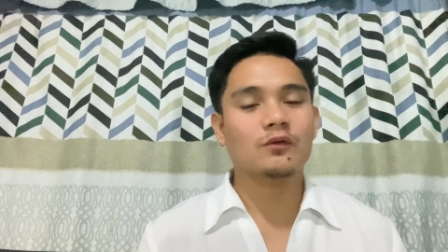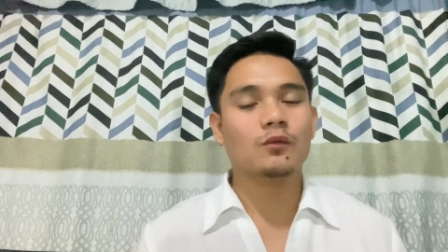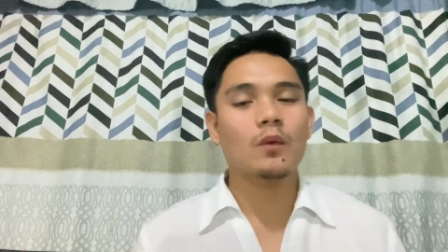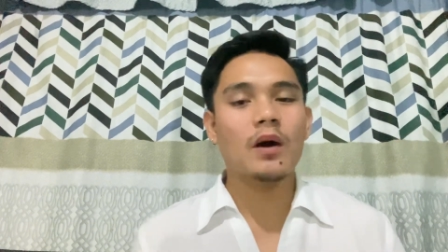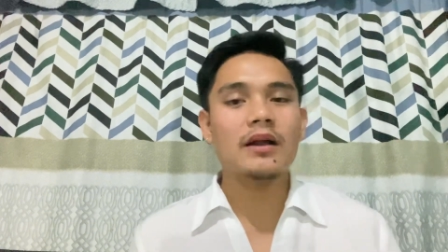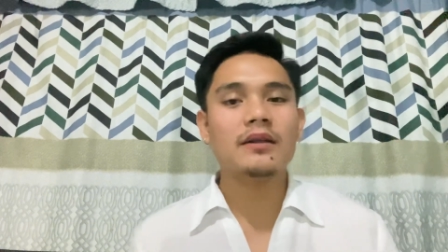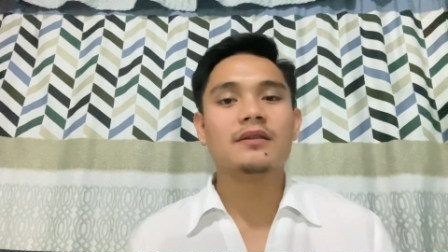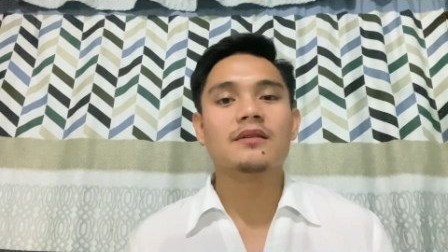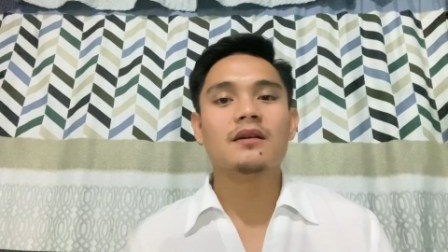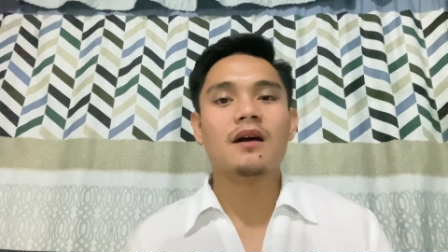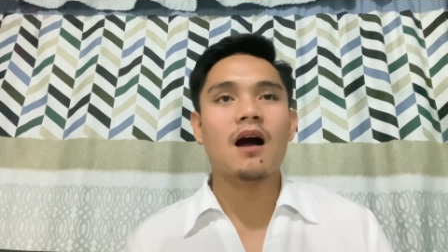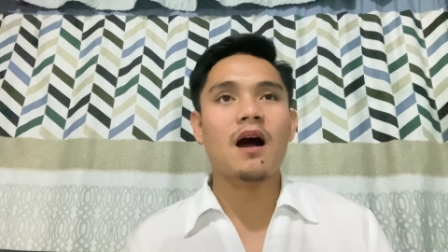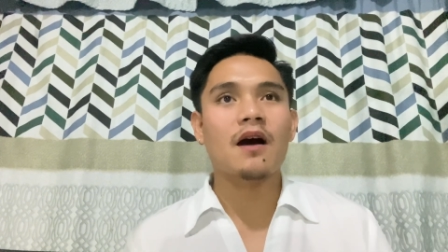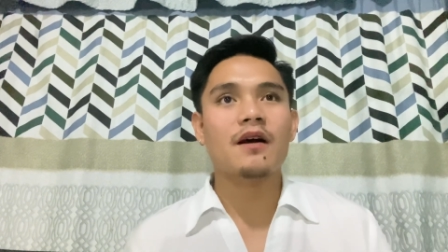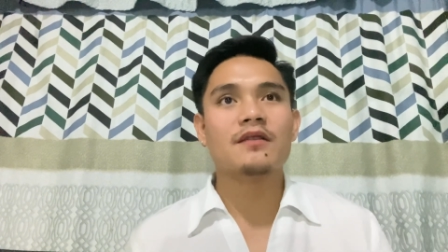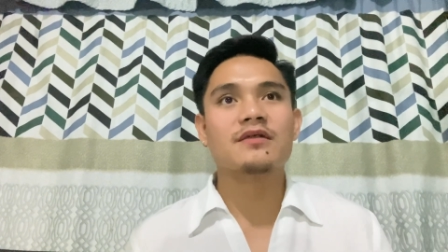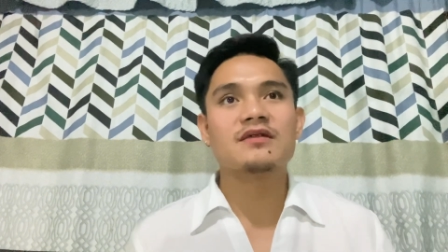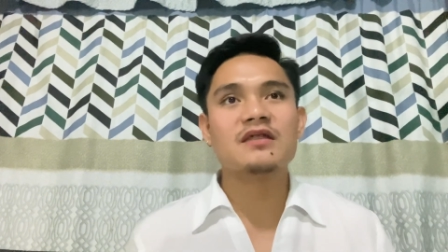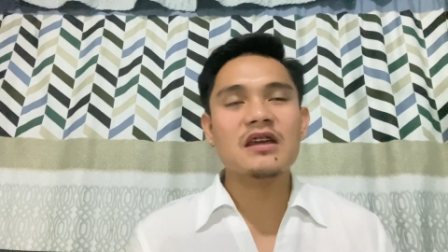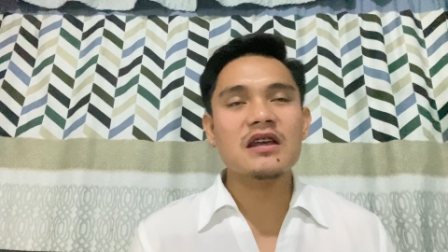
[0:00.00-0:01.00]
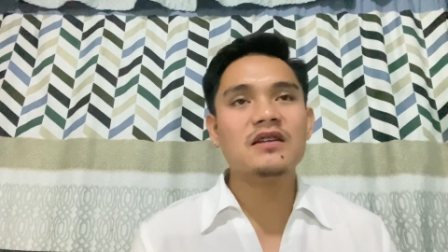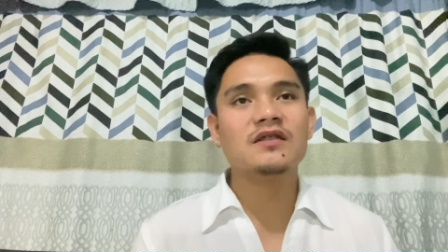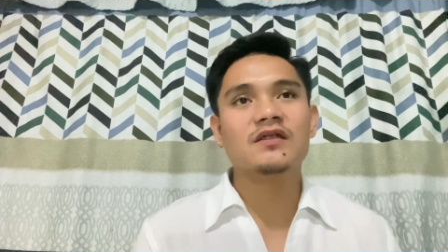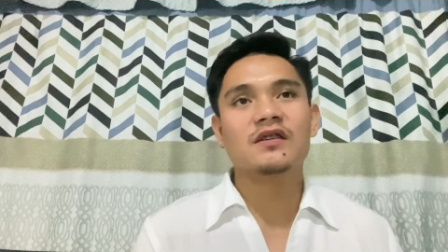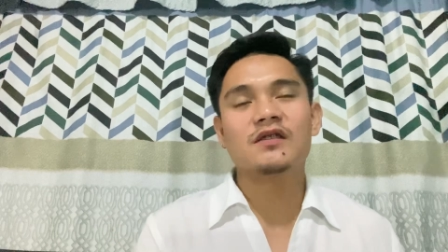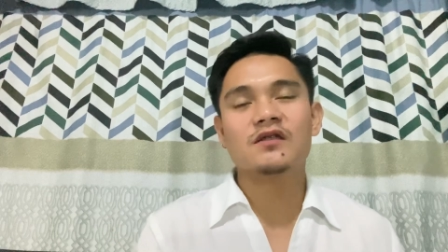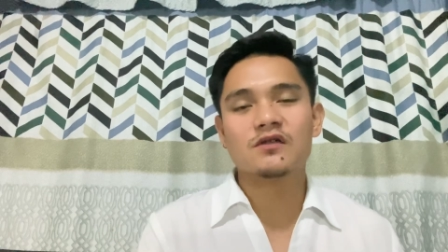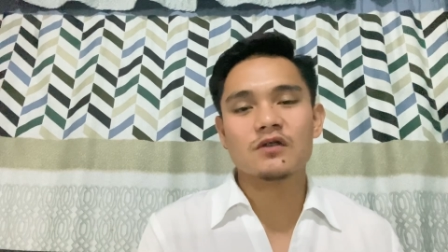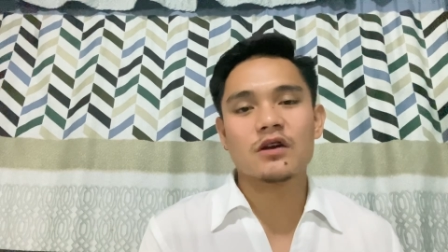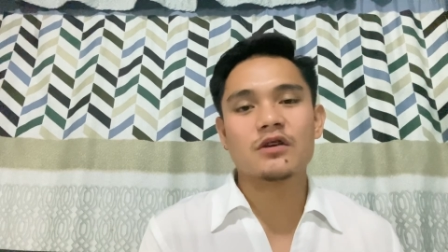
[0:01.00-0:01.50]
What are these
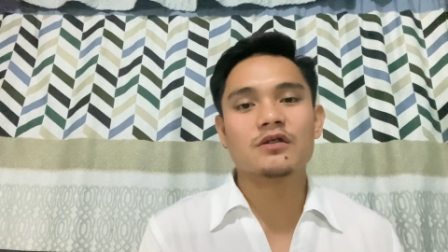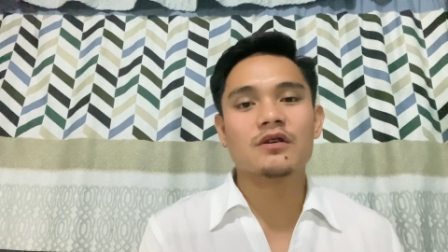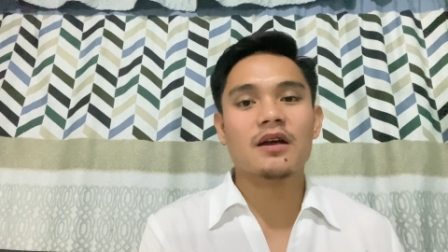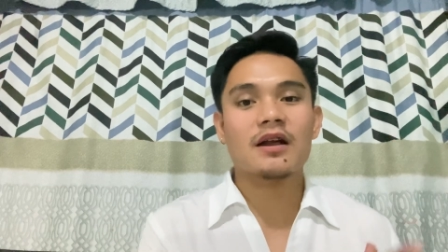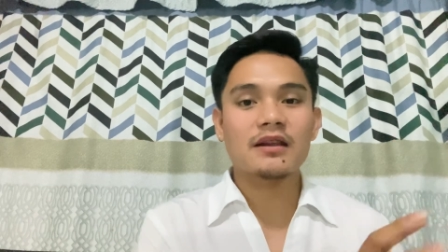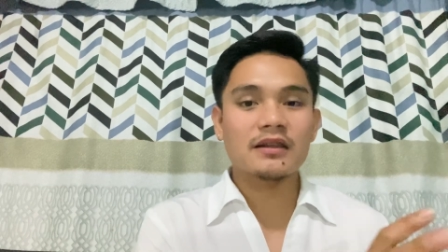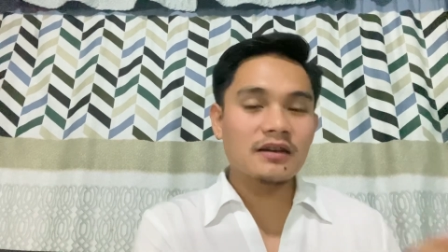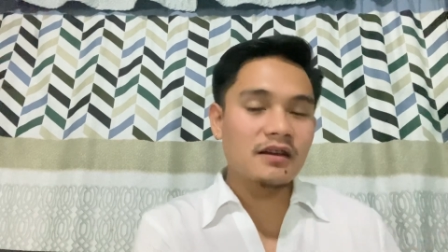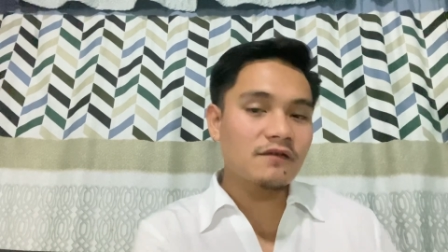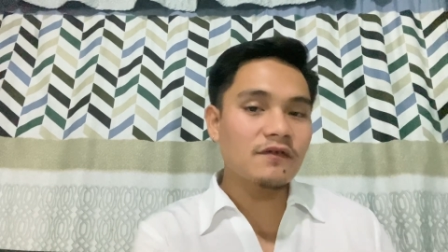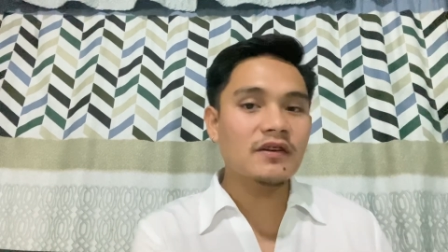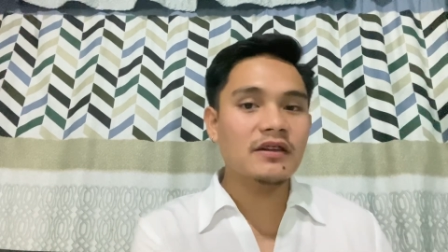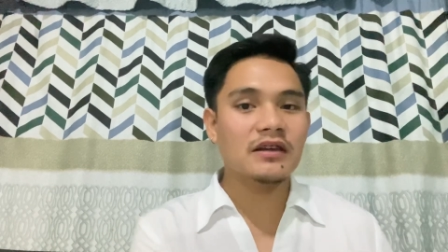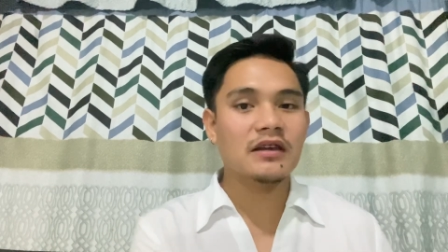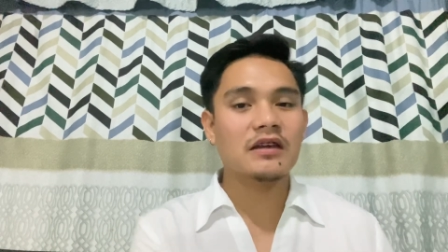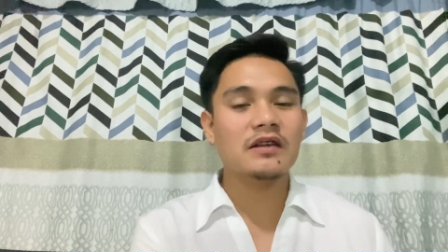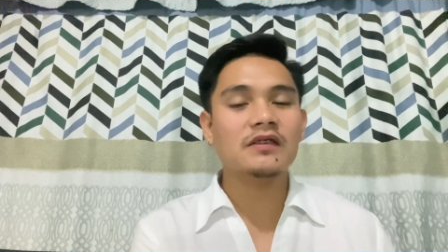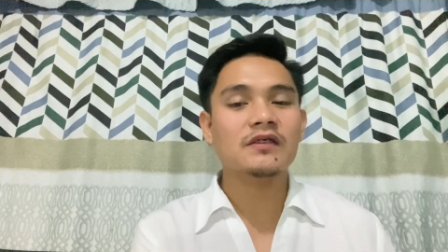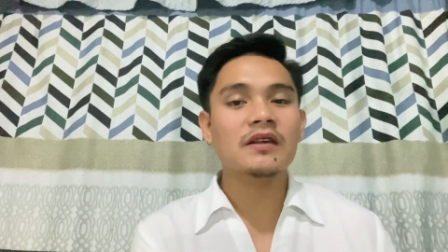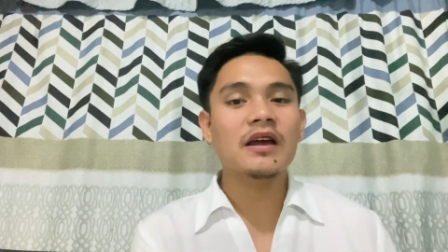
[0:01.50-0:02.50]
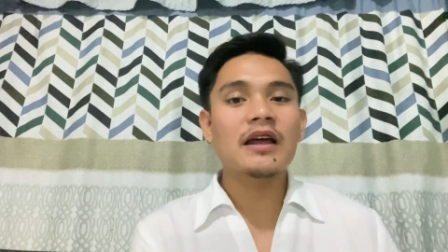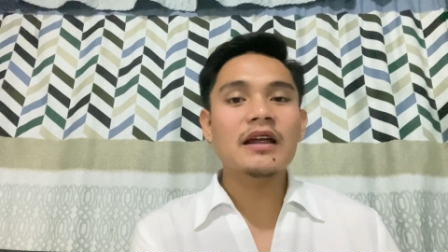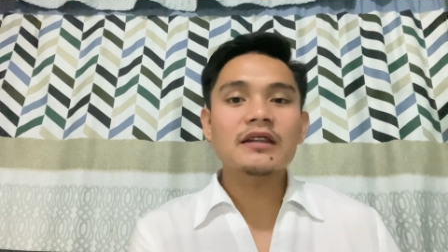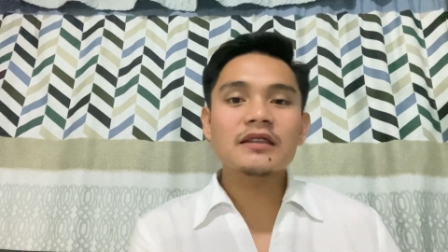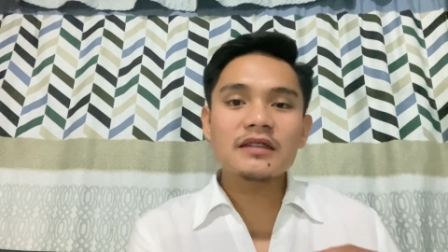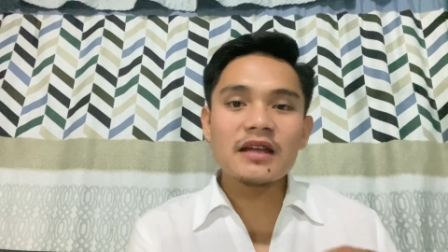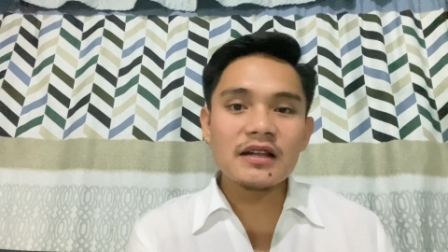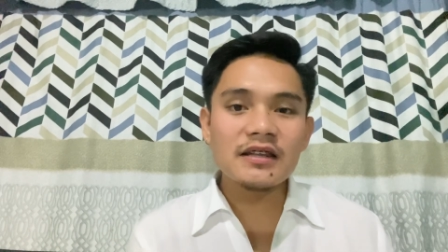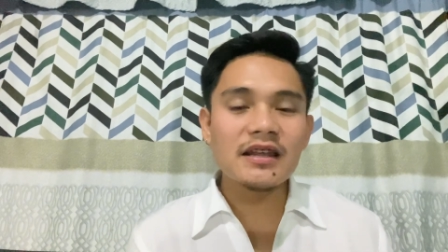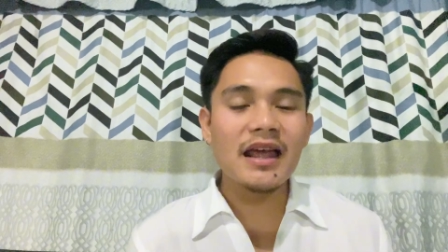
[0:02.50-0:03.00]
instructional activities
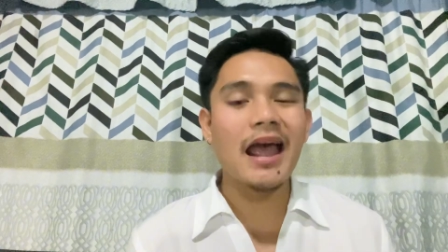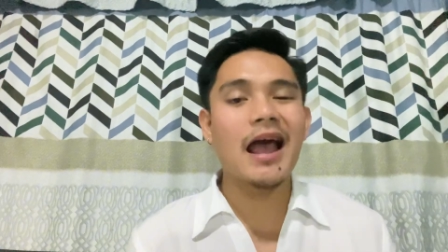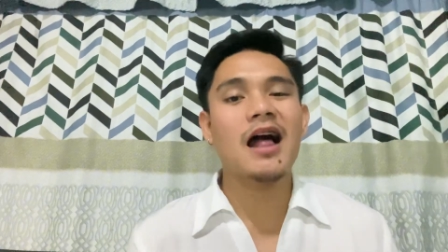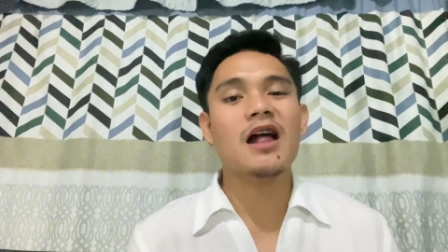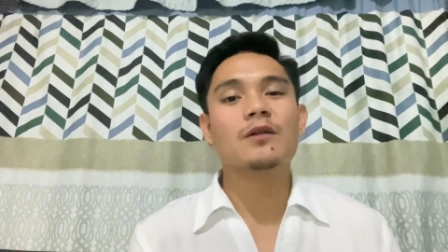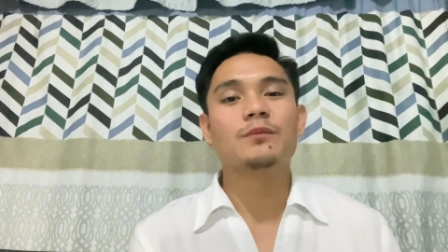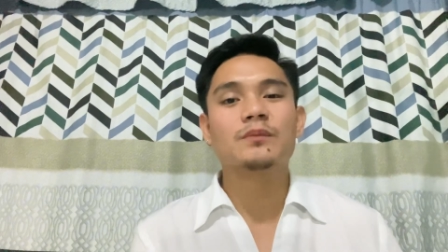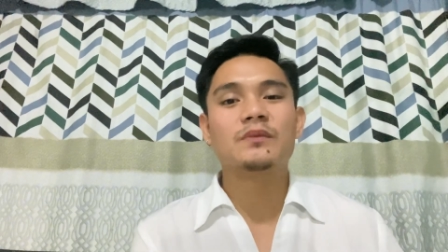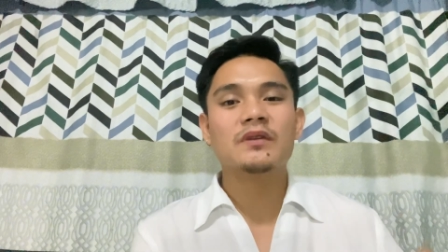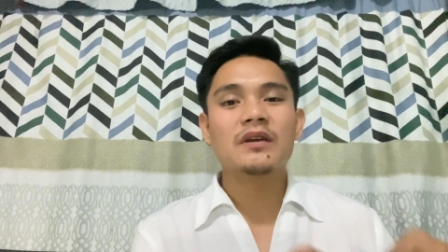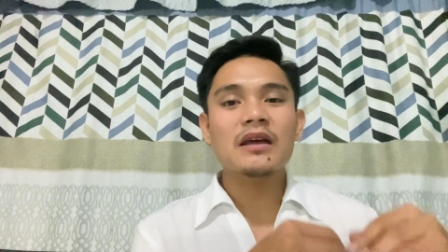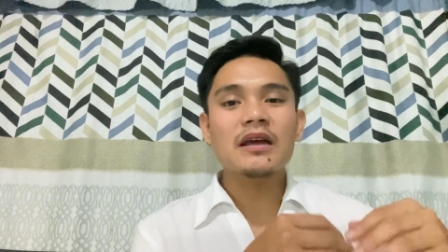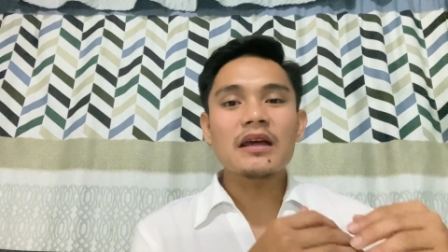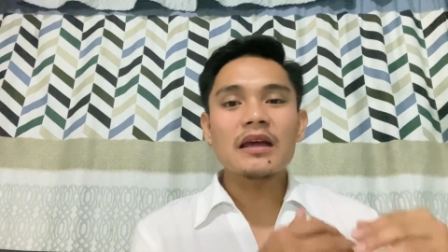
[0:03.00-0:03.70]
that helps